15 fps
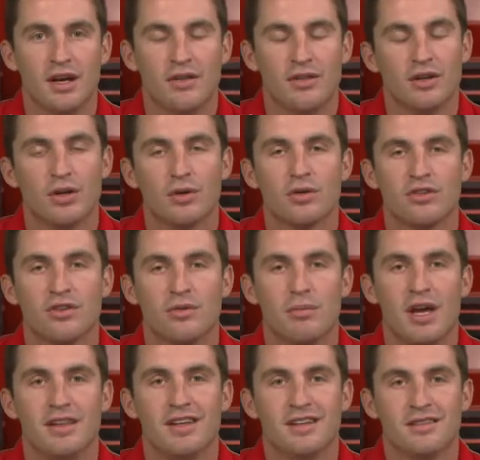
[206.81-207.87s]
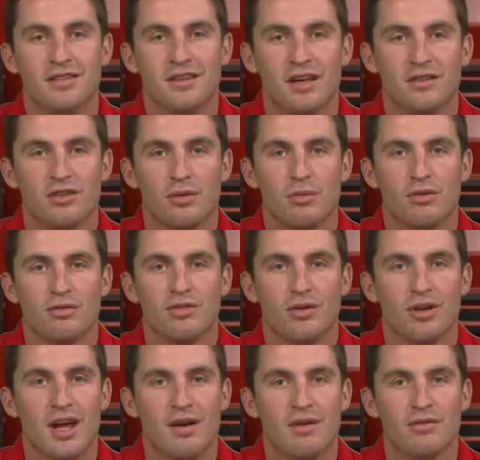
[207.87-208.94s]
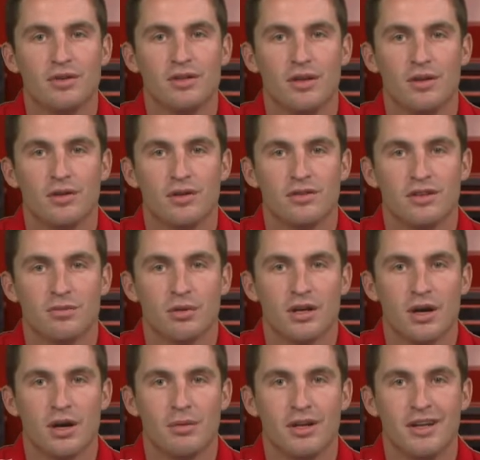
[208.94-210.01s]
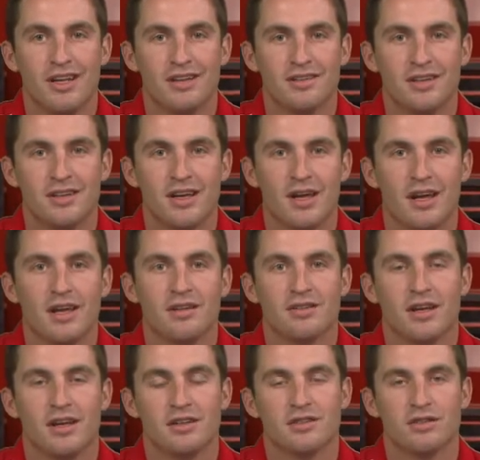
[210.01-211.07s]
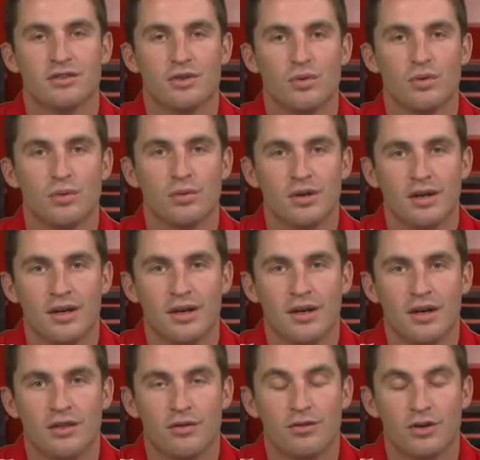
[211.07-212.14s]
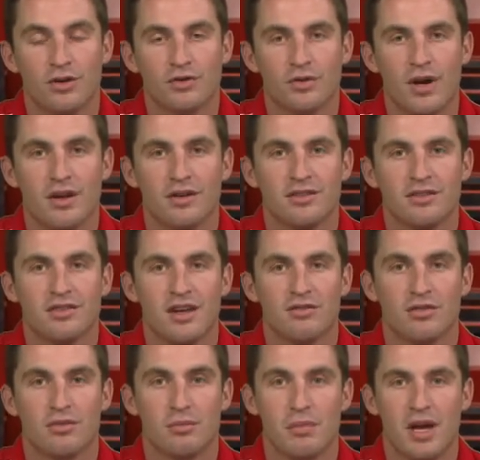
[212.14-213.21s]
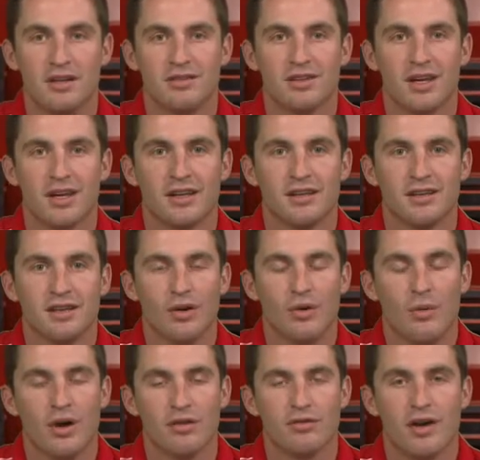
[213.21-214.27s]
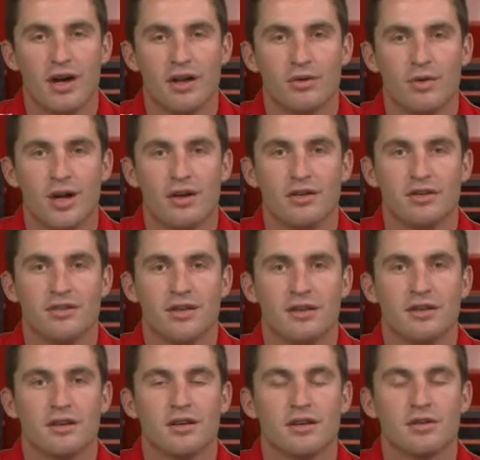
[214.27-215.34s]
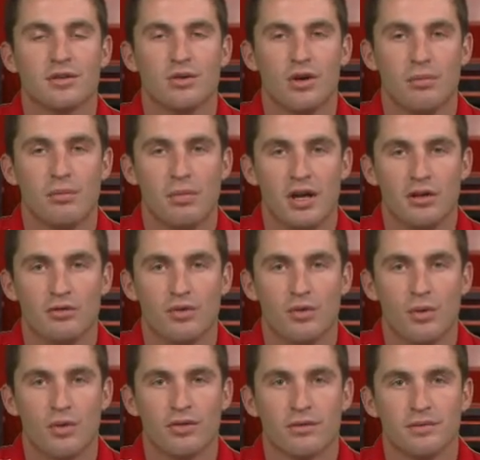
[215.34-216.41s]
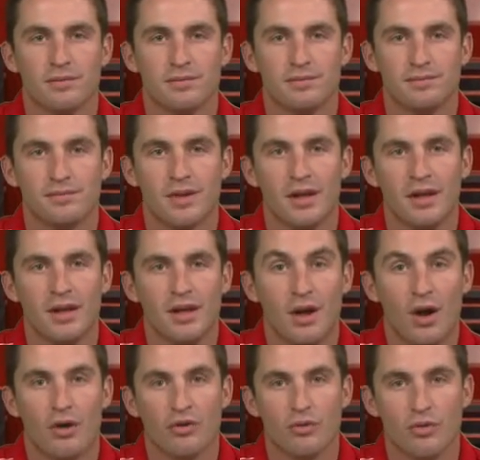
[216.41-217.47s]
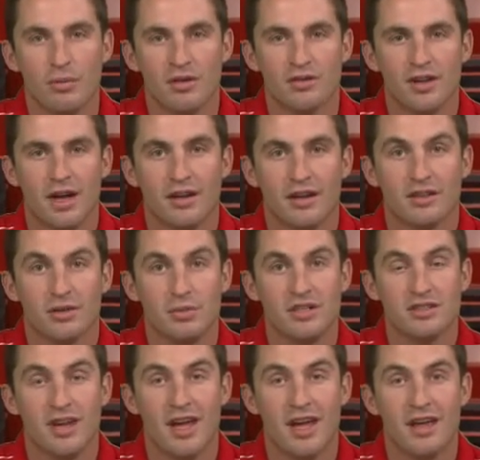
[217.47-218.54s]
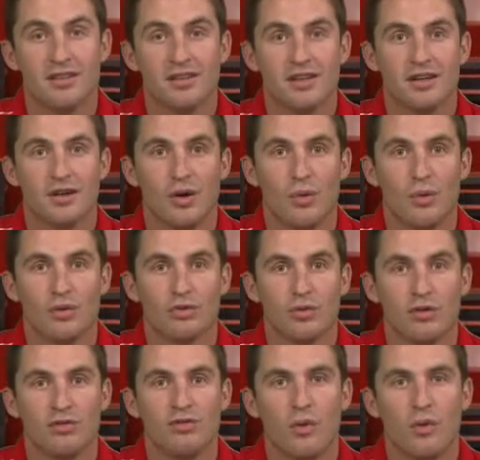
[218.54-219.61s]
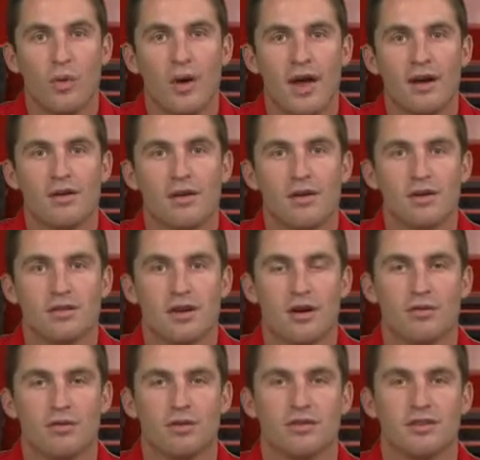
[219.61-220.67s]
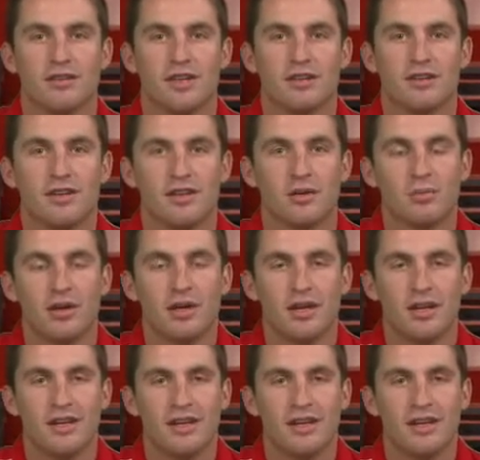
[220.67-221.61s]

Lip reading: The Cougars have made the NCAA tournament field every year since becoming an NCAA-sanctioned school. The first round is set for May 2nd, while the final round is set to conclude on May the 4th. On the women's side, Kamisha Anthony was one of 4 at-large golfers selected to compete in